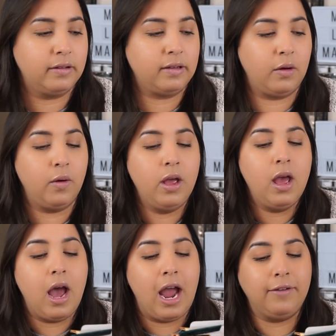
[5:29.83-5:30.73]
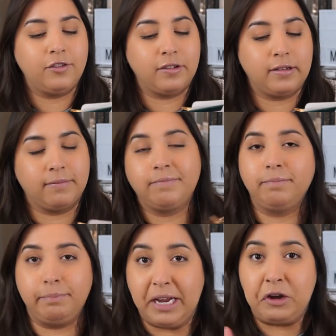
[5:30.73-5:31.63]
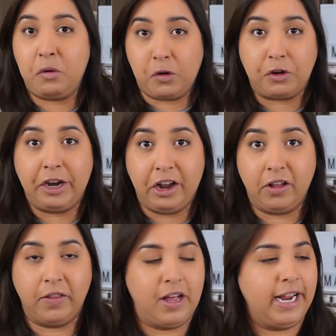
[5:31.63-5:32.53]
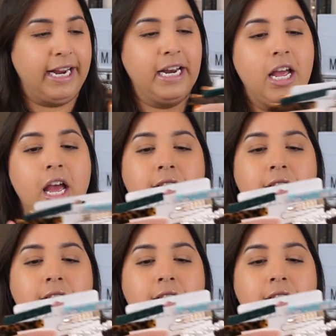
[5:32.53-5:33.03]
So I've just been ordering online.